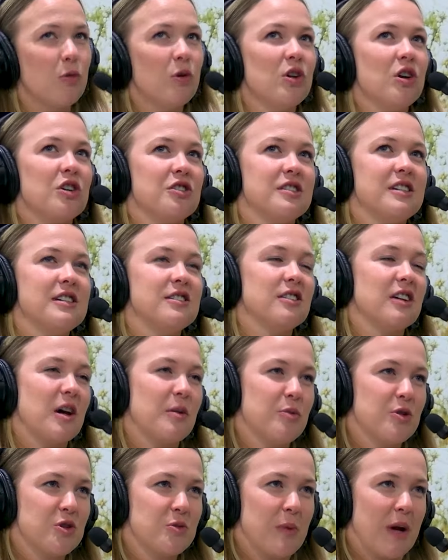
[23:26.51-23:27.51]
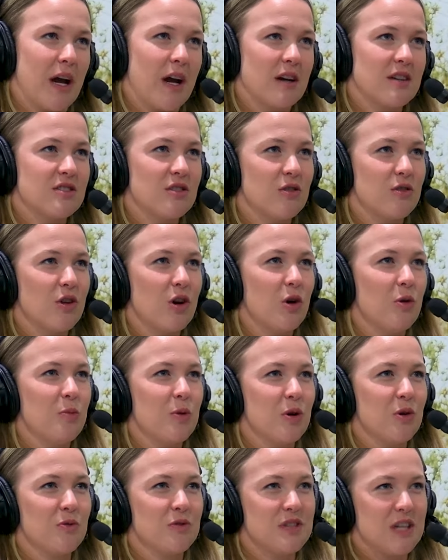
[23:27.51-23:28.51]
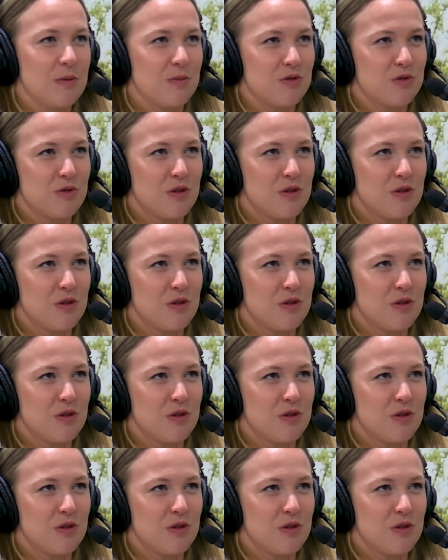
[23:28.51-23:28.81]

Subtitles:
Well, our season got pushed back, so the opener was April